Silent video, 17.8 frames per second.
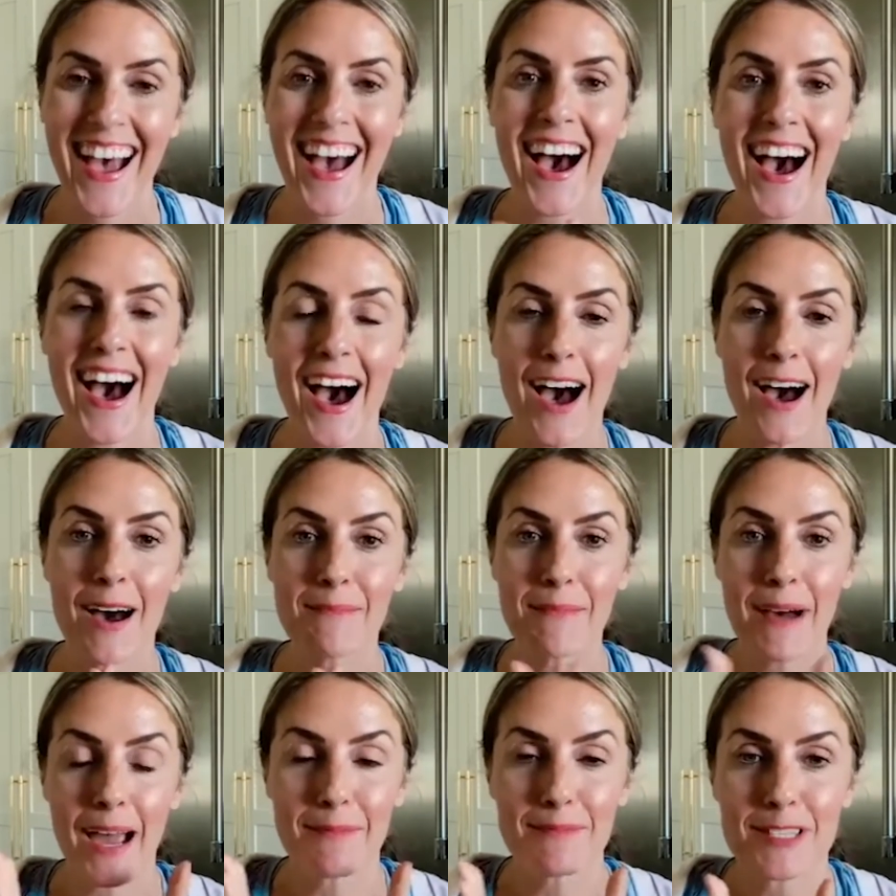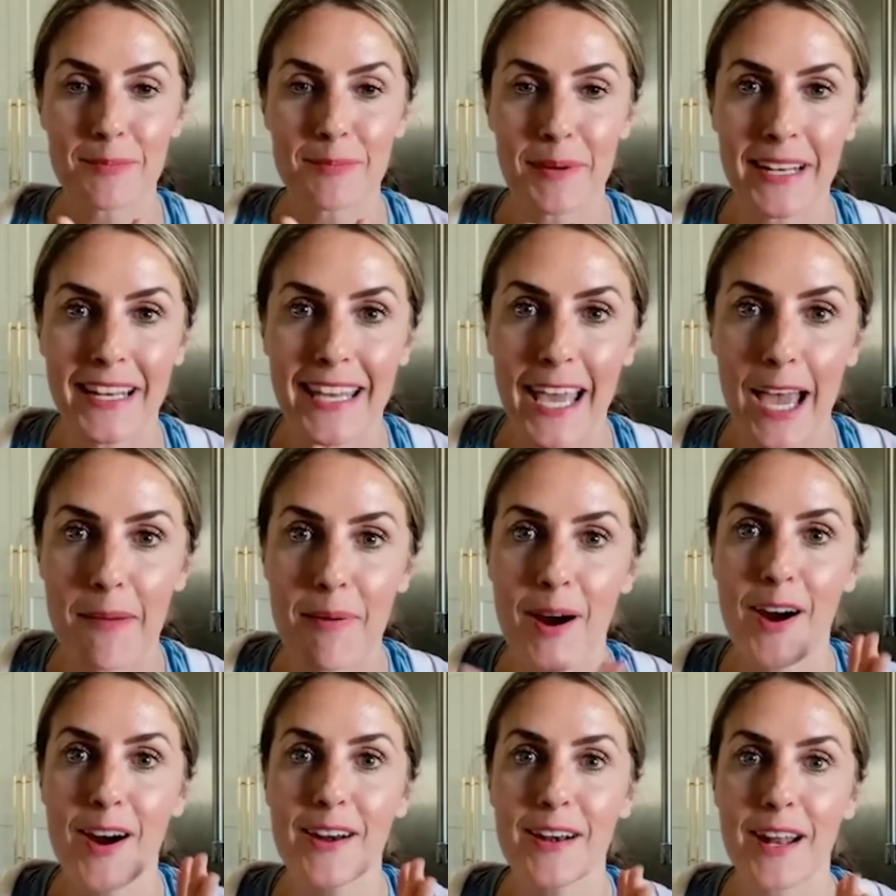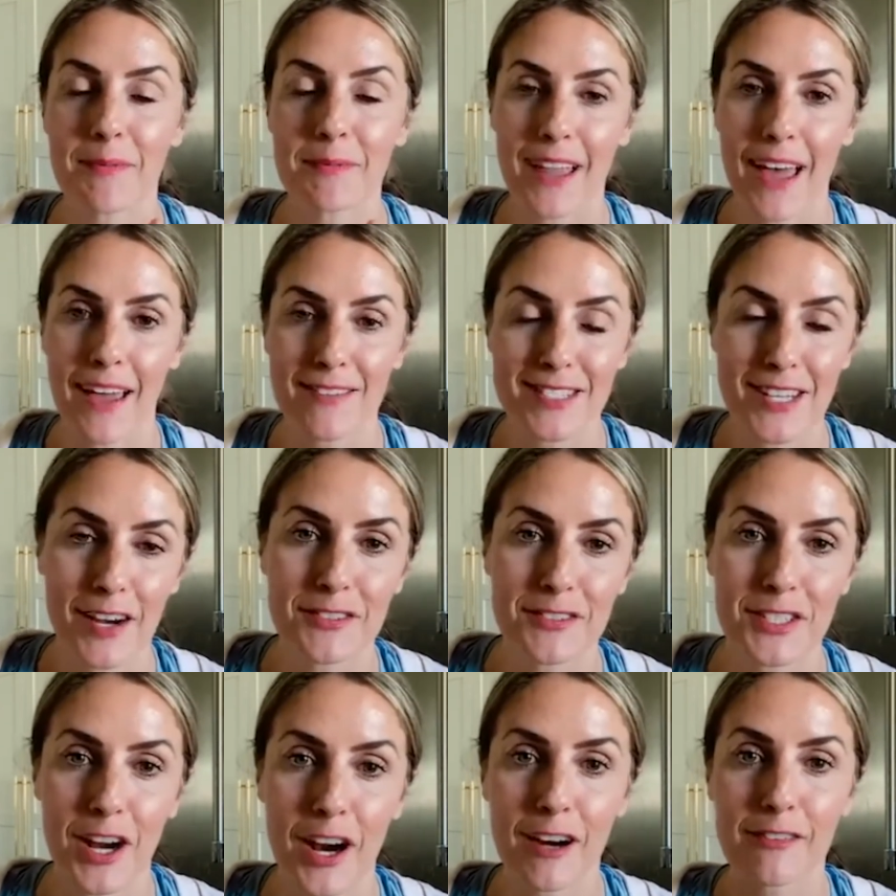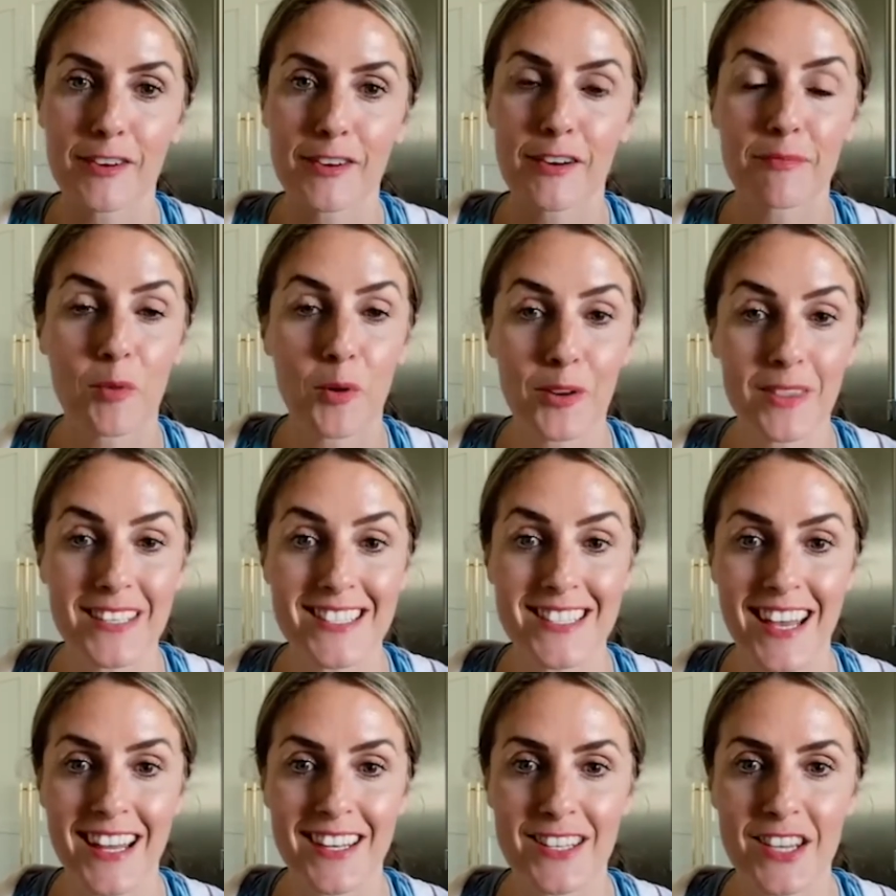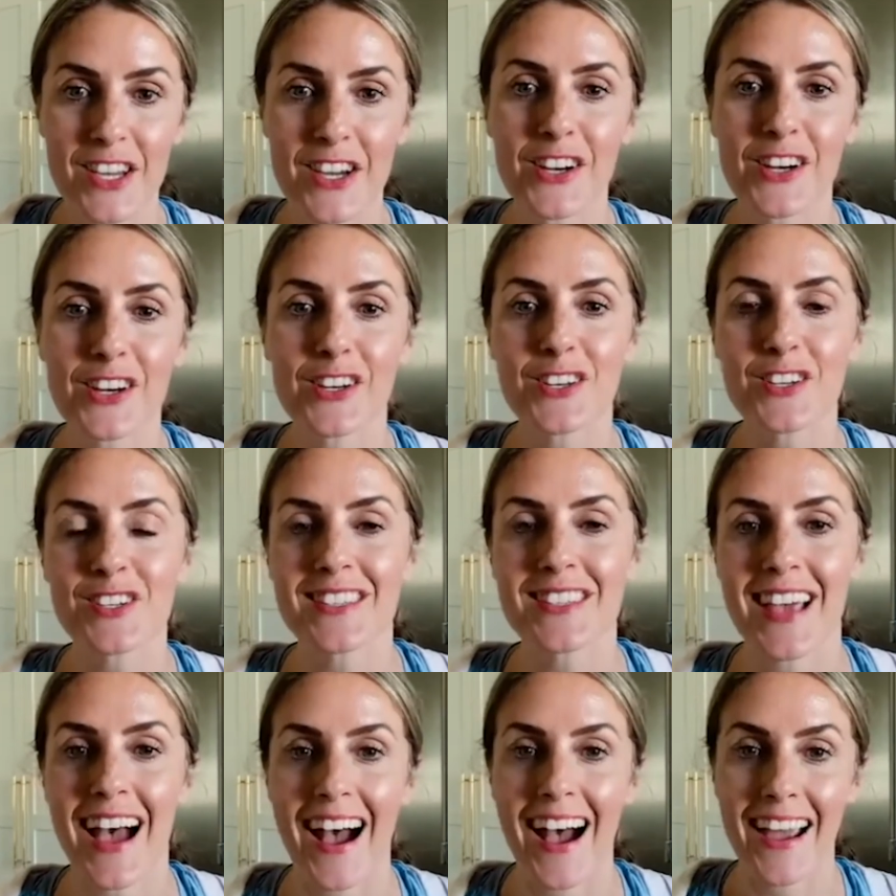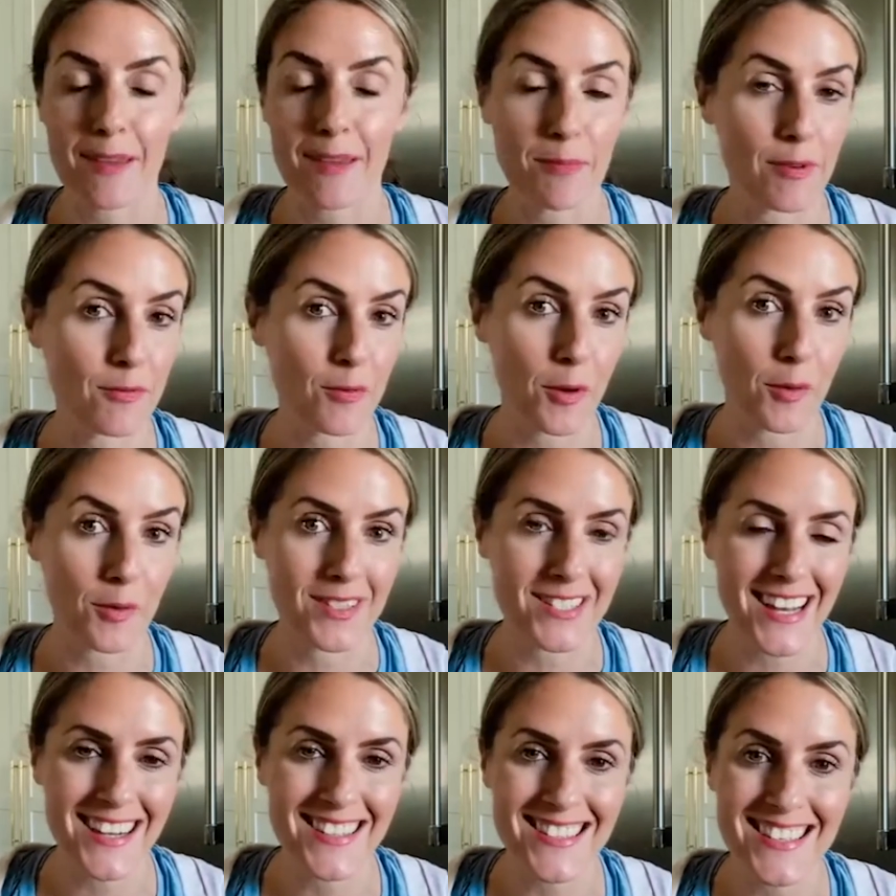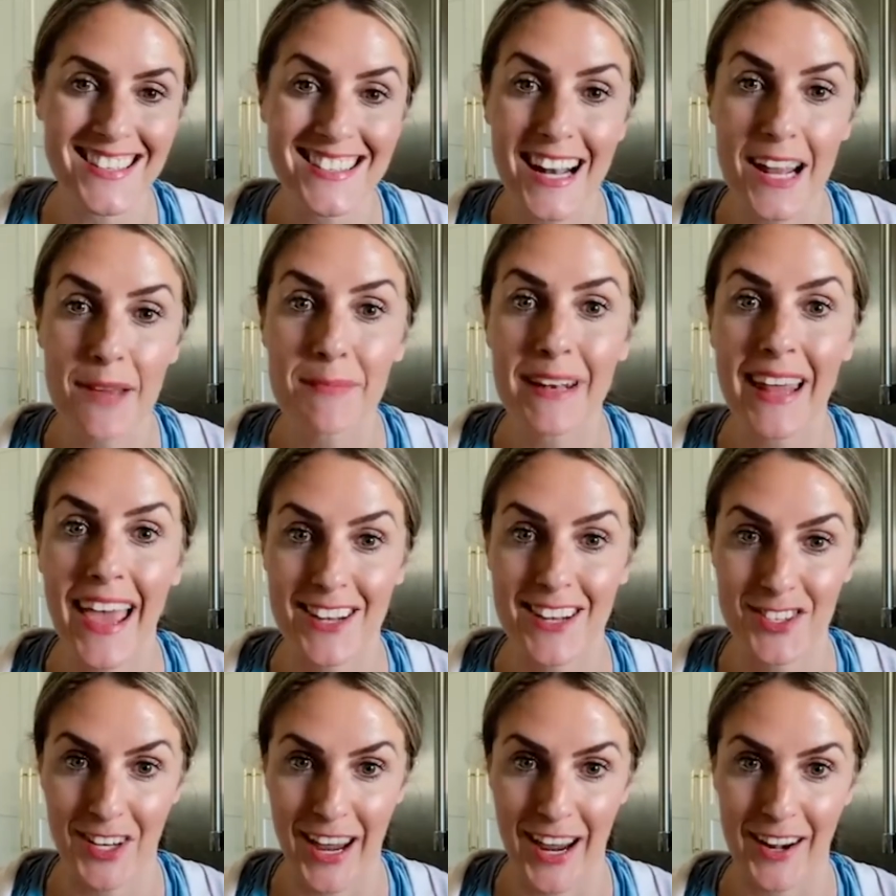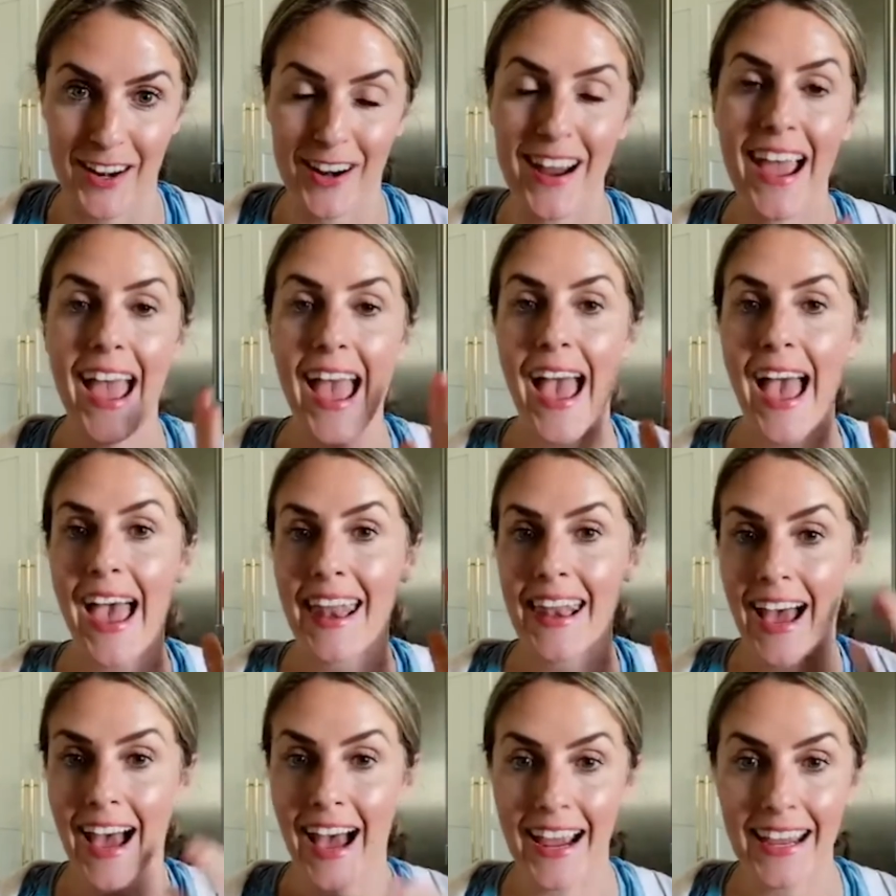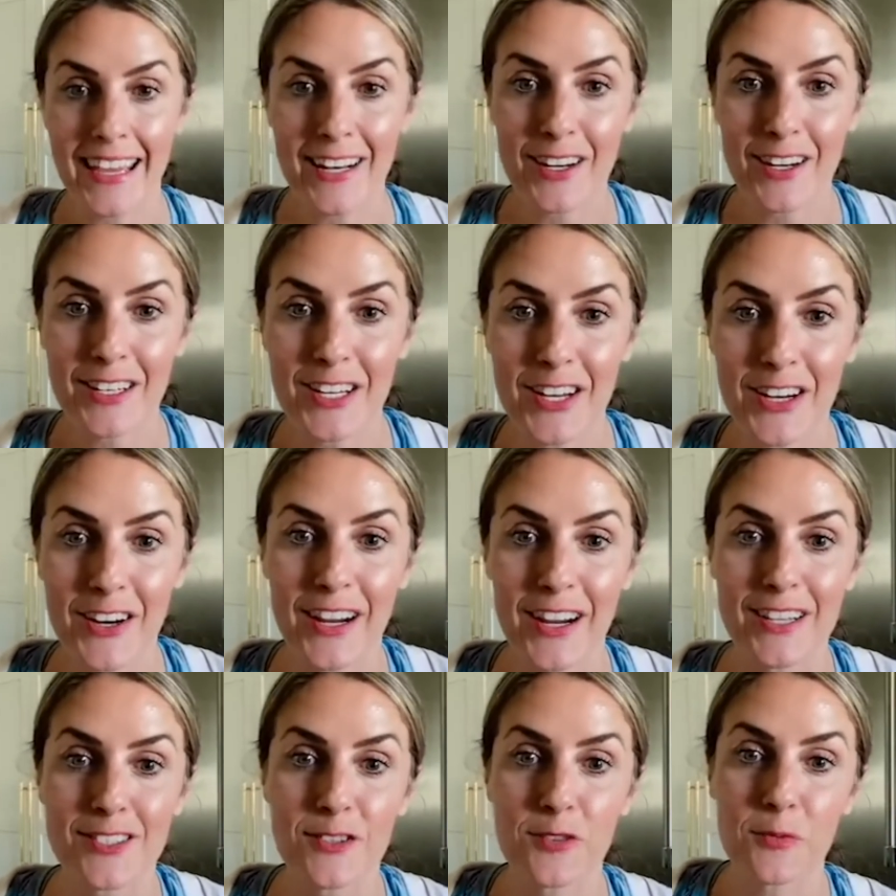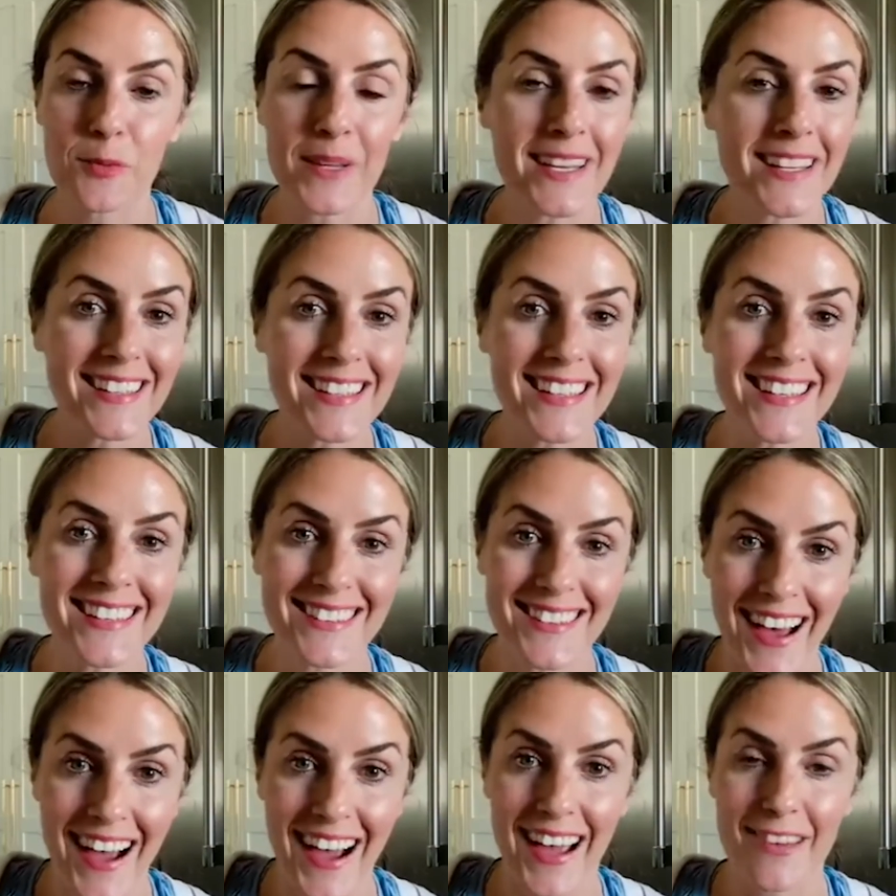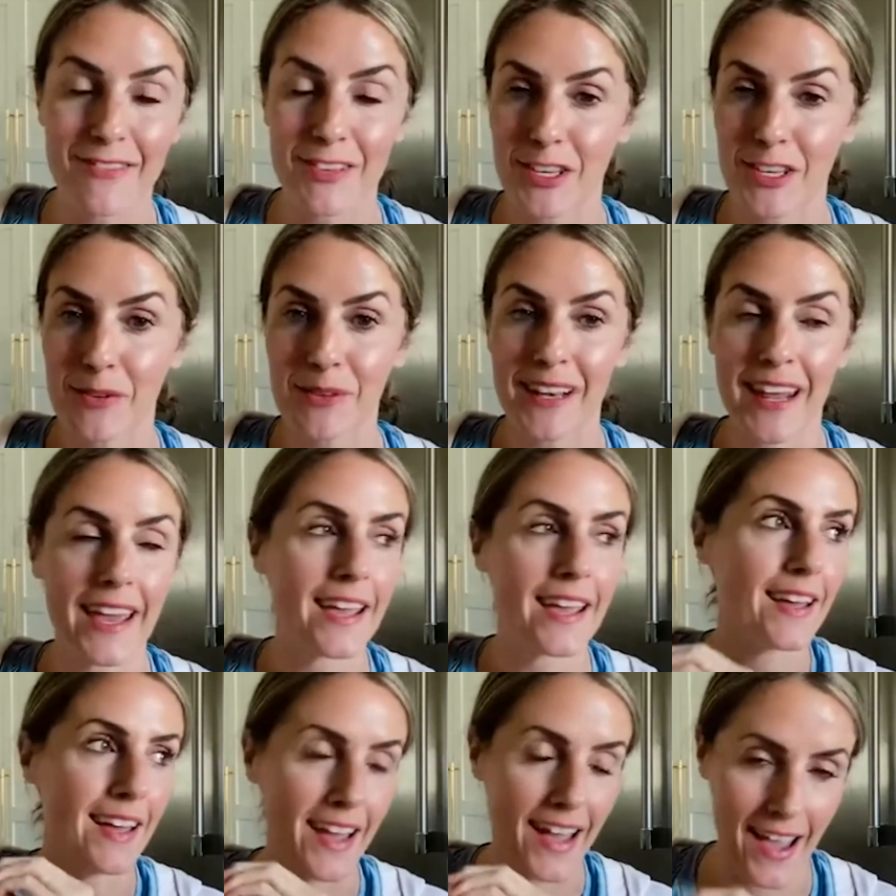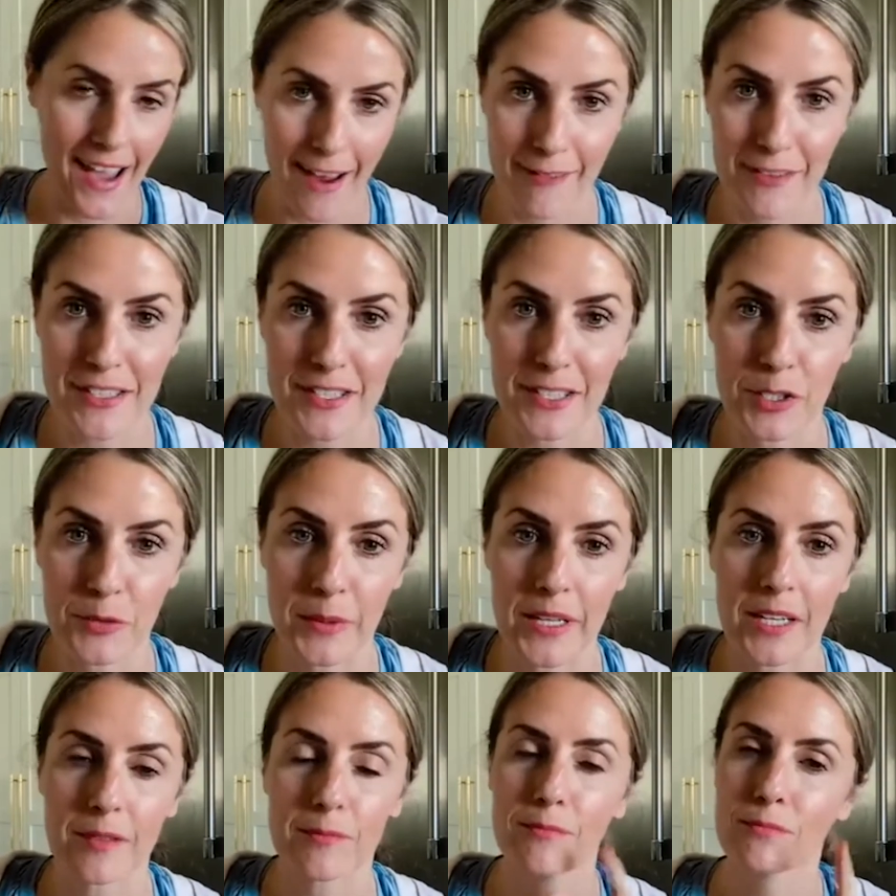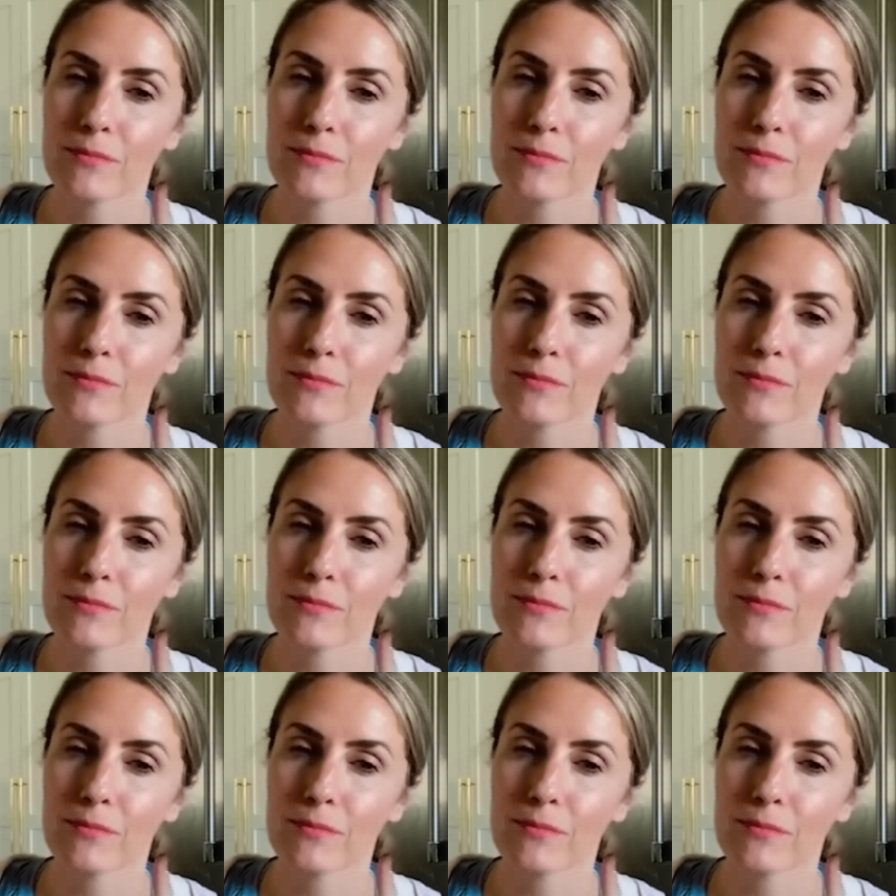I'm Sabrina Gebhardt. I'm a lifestyle photographer of more than 10 years. I am in Fort Worth, Texas, and I'm an educator. And I get on here and do weekly live Q&A every single week.